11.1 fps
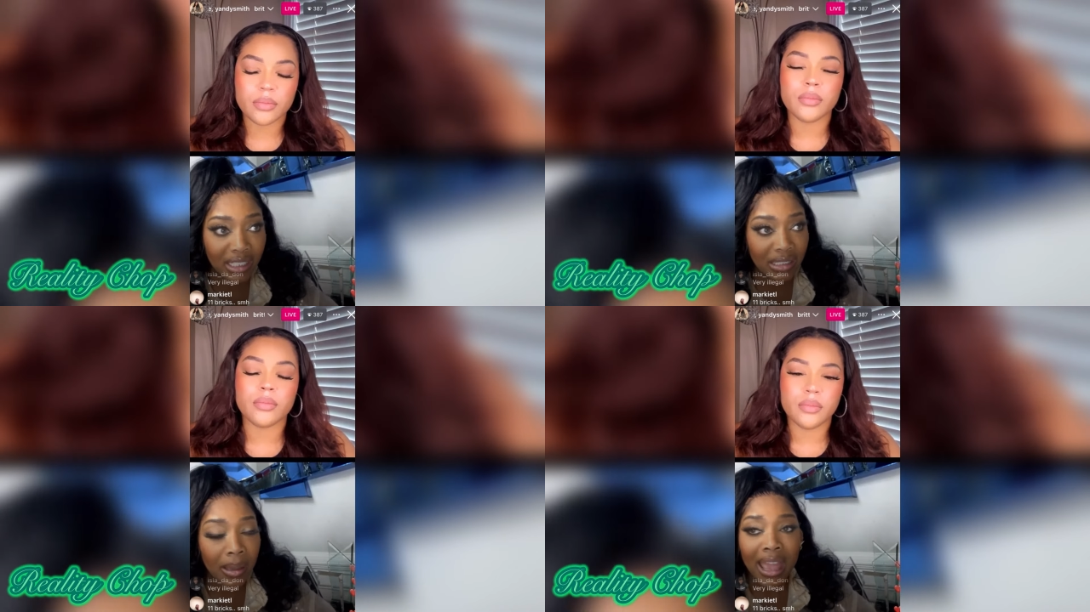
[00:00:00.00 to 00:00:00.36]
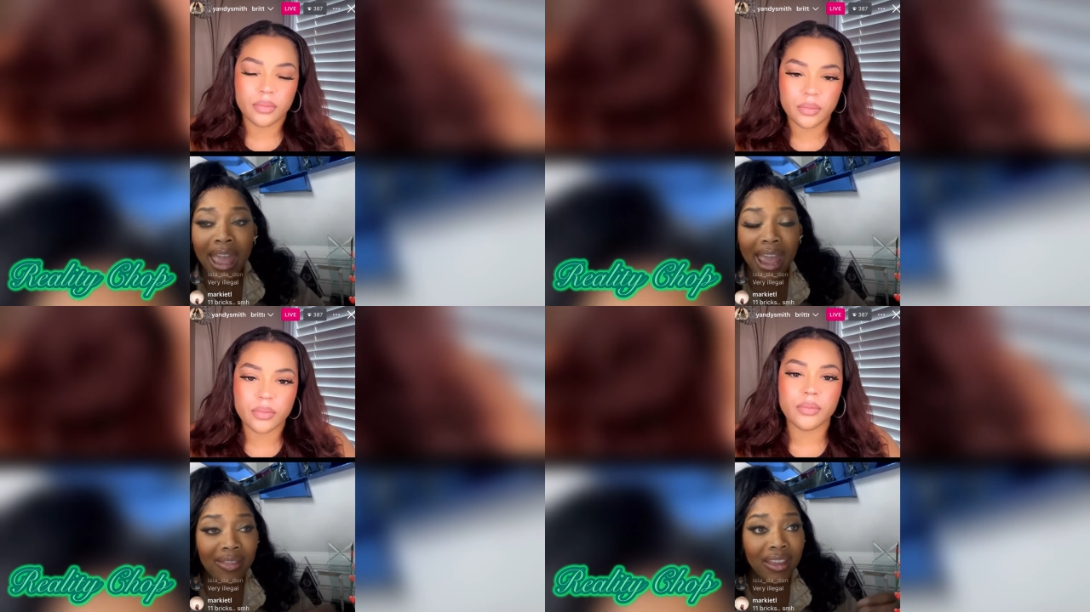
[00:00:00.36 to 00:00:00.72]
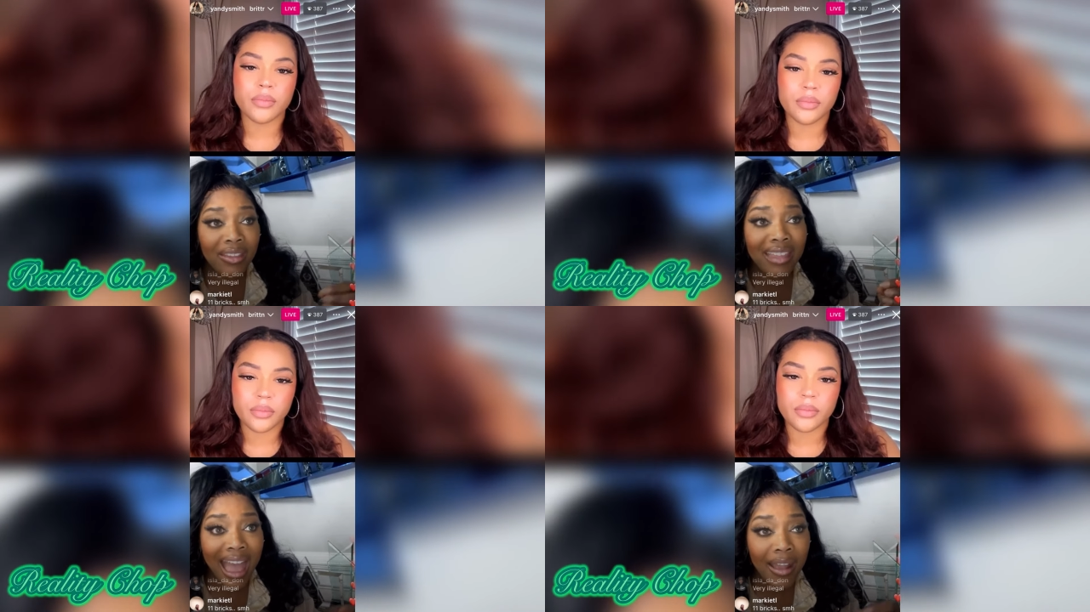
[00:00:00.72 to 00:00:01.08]
Speaker 1: Some, and then
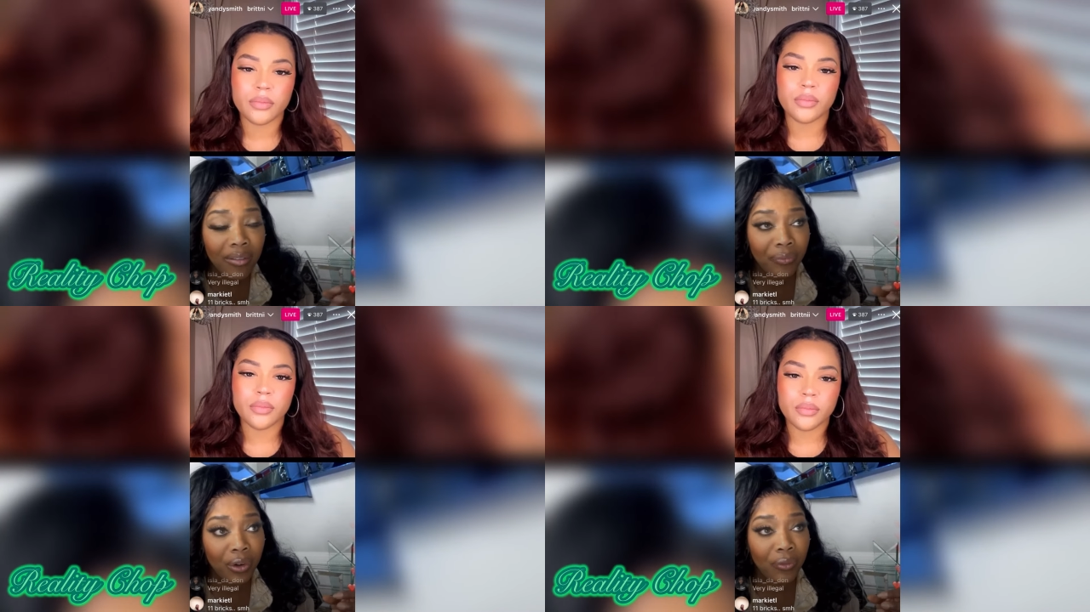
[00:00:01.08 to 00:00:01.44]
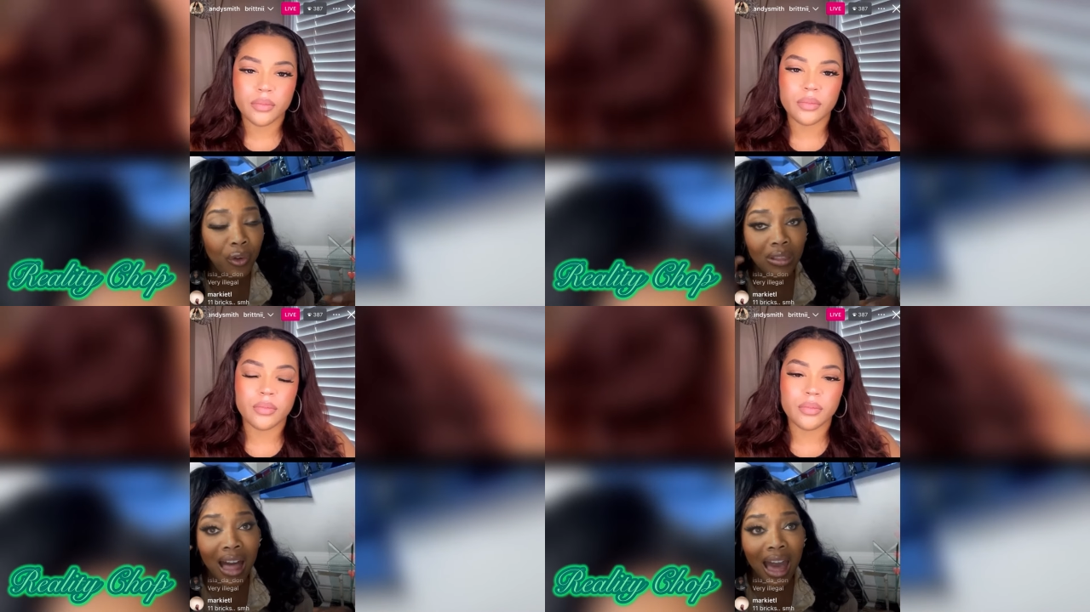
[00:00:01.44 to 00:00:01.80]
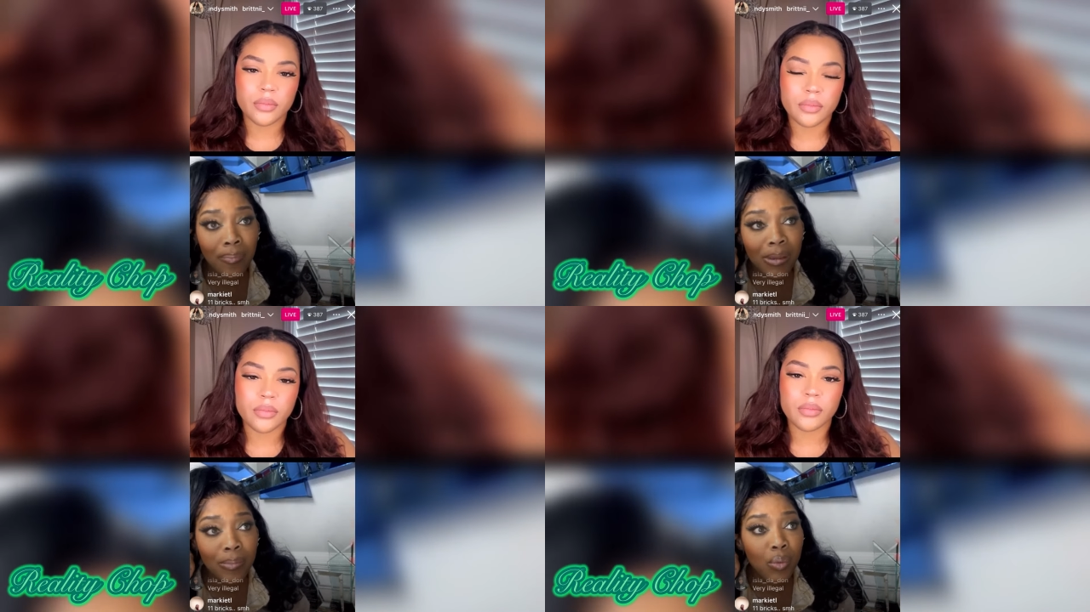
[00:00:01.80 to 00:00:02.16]
that for, for a lot of
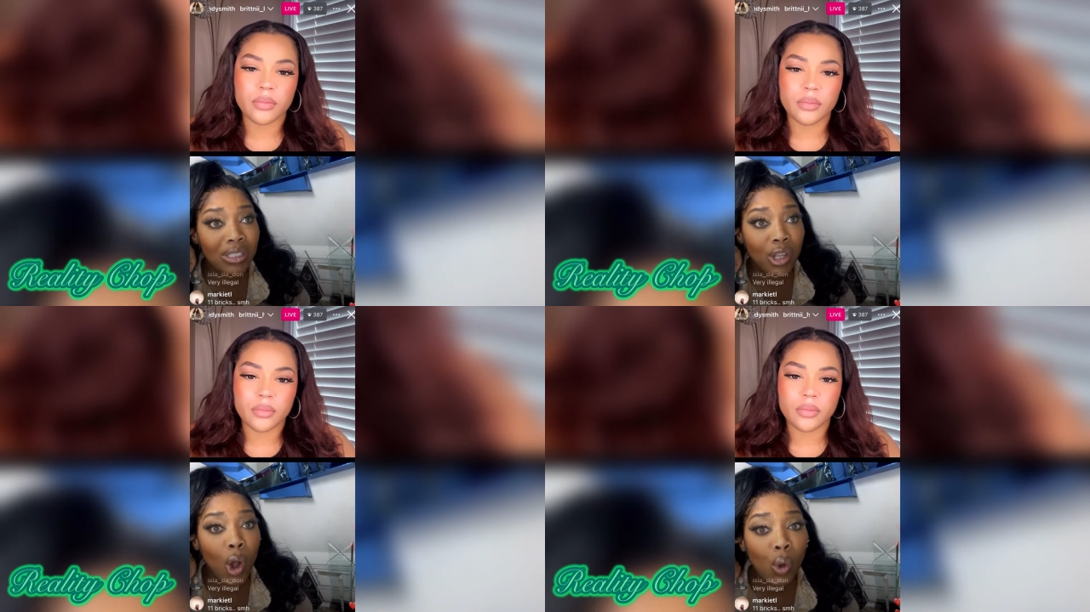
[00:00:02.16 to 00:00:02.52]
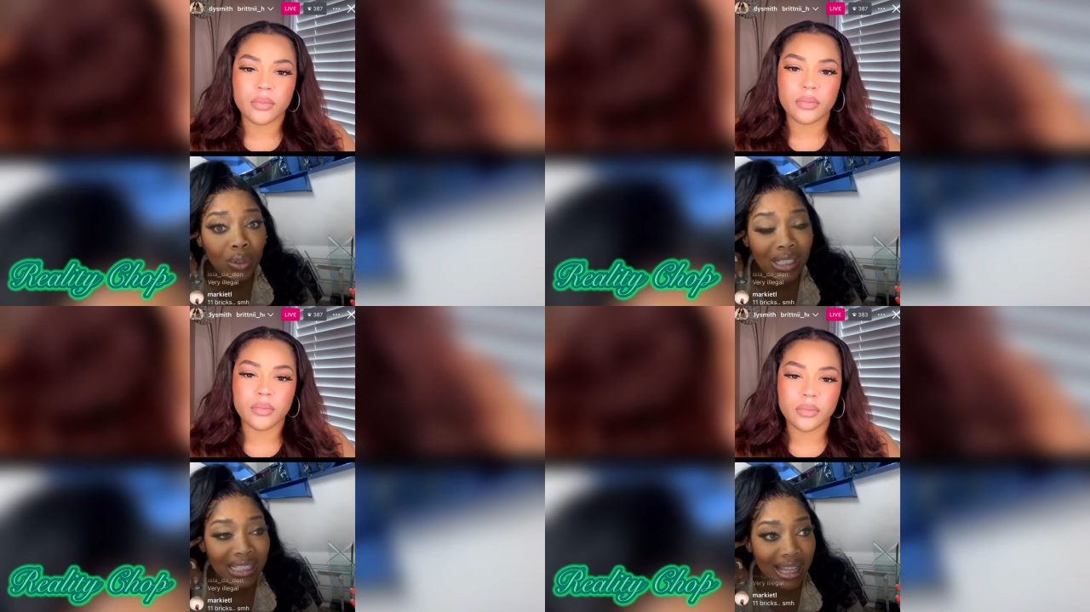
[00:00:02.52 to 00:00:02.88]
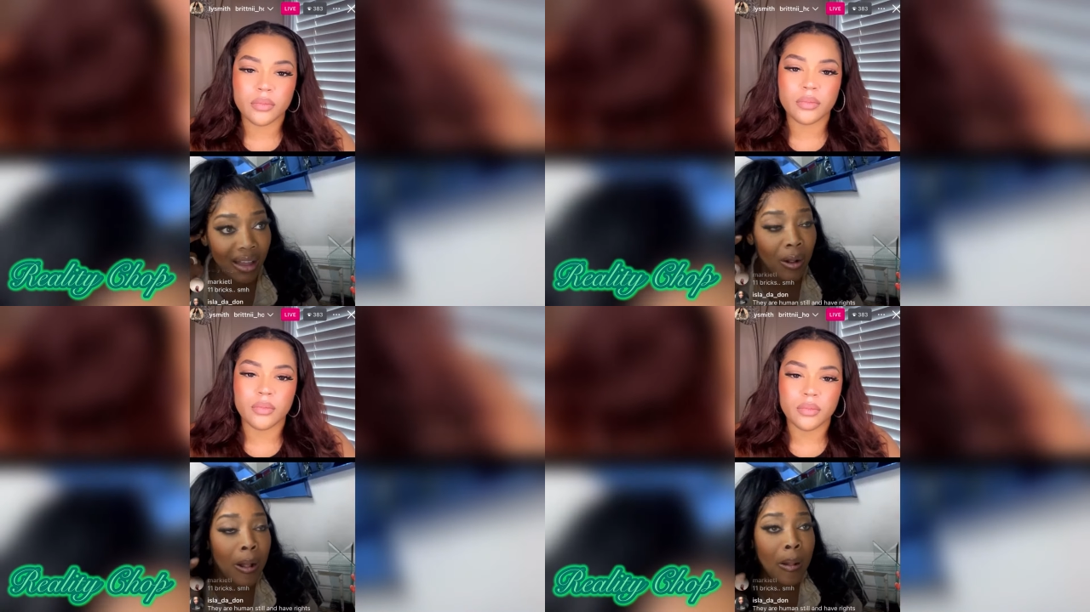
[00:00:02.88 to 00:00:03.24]
people was a holding cell.